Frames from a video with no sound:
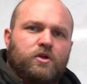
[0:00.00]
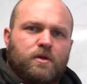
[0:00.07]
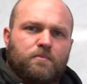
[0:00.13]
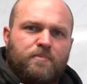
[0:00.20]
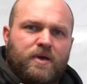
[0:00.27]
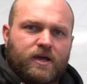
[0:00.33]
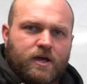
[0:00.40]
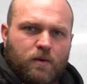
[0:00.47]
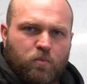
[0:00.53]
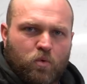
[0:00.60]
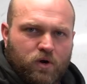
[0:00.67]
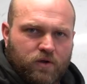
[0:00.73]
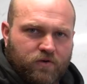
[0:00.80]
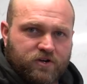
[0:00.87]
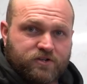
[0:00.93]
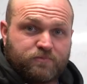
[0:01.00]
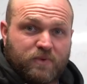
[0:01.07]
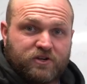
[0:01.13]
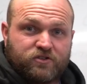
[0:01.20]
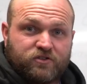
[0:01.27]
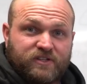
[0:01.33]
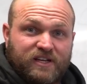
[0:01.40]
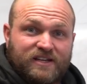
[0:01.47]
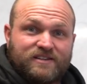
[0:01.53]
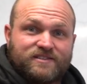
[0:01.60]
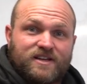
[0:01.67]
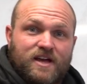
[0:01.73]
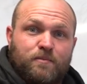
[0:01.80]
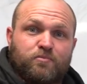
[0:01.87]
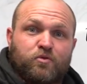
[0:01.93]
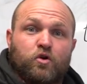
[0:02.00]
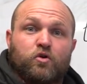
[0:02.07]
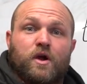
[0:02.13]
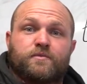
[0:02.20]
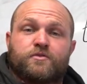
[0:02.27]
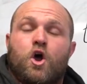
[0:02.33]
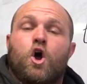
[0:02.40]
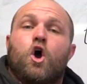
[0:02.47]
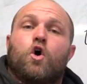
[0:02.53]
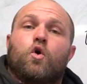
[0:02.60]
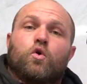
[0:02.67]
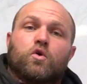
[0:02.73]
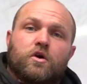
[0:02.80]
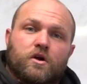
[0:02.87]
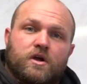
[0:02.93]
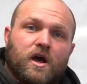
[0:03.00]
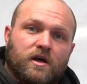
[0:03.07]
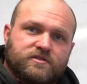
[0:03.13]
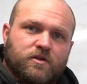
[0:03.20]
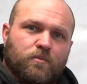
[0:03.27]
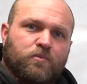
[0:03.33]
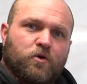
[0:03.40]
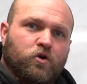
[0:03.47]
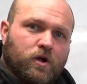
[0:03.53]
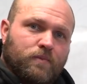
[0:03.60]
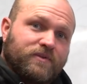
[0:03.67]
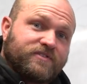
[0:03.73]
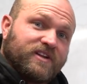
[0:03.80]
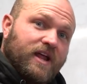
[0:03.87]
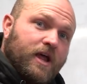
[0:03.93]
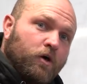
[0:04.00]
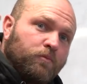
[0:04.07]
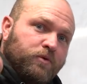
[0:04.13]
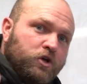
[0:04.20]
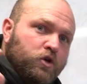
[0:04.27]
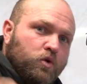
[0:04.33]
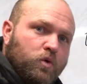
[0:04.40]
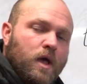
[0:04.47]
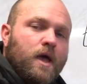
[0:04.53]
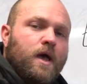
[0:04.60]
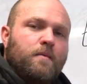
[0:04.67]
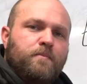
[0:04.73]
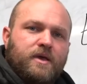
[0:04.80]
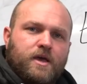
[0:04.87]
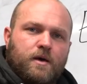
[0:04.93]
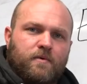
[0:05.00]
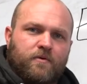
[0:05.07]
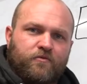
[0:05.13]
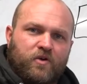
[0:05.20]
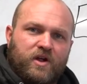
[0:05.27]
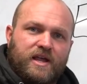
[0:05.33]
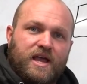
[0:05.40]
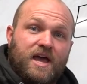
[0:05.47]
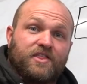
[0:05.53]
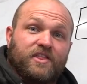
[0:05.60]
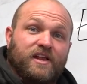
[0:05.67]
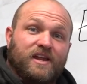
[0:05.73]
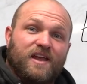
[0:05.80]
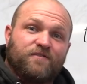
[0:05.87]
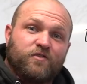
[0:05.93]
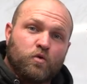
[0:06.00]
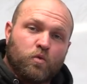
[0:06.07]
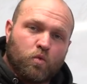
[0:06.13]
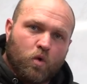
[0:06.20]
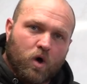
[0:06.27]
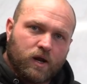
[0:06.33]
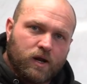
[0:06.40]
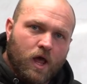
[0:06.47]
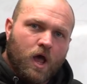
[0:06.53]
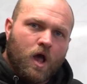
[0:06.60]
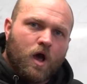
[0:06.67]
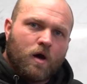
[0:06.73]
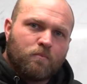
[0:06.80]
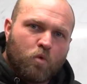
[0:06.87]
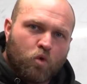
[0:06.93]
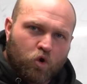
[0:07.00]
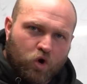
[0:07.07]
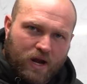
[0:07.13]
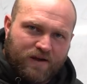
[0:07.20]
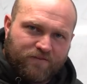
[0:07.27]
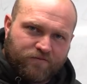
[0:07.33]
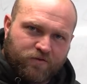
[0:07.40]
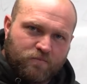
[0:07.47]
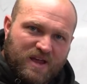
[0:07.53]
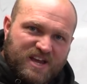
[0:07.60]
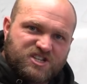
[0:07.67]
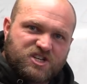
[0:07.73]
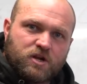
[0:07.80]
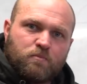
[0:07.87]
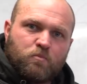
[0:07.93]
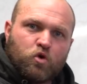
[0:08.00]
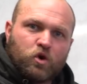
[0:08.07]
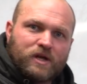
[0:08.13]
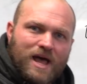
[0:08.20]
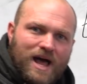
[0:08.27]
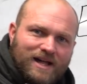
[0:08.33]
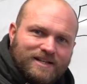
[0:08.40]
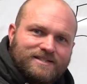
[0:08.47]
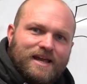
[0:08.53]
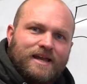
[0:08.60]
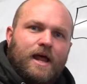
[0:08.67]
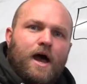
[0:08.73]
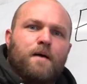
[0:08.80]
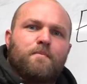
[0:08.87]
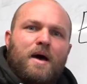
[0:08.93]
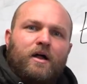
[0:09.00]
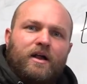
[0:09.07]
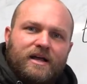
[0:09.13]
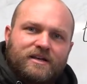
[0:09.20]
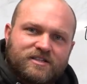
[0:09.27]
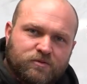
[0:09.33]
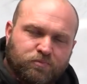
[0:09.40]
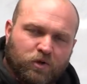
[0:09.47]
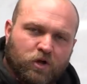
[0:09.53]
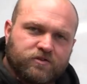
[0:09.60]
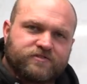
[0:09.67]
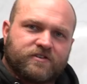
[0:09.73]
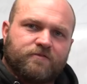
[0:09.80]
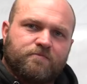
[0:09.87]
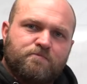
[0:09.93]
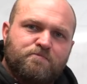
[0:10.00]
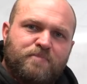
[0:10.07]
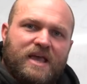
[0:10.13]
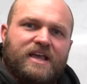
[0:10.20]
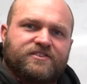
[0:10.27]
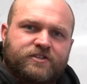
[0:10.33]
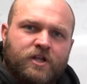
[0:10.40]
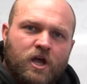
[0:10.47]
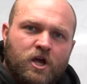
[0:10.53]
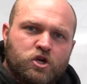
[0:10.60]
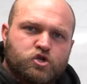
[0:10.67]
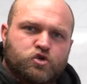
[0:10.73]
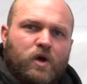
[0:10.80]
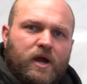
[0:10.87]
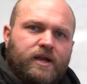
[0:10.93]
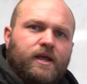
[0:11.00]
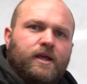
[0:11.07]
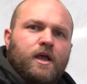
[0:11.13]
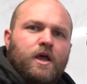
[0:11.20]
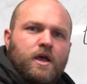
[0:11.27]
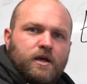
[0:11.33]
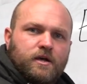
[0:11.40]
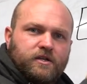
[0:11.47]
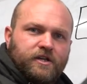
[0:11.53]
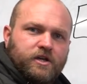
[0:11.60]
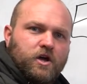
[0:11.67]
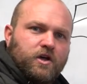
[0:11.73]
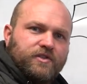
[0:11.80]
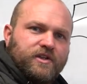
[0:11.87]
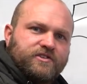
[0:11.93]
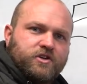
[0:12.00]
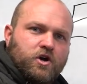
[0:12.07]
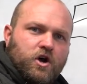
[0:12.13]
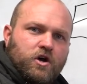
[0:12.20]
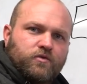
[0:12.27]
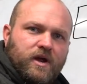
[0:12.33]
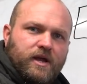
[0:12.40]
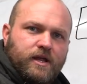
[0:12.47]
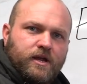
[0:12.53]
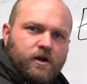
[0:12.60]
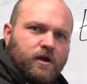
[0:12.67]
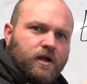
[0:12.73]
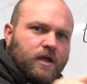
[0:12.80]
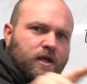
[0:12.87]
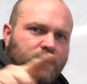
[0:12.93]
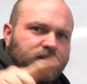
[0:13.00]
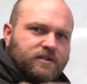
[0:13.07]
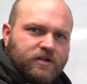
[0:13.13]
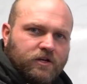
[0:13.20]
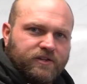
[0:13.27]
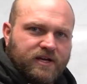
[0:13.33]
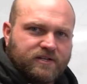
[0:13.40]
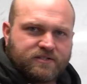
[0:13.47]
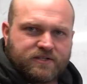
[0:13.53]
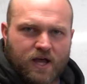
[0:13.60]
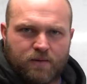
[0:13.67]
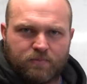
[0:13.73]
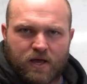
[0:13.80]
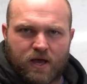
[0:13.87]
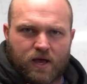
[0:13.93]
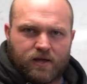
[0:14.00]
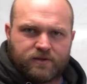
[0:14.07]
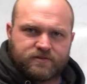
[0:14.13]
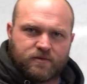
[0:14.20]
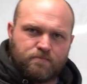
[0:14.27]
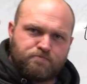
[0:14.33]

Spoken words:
and you can pick up one of our specialty design programs or our custom program that's gonna help you become a freak athlete. If you want more information and more content about explosive-based training, click on this card right here. Until next time, guys,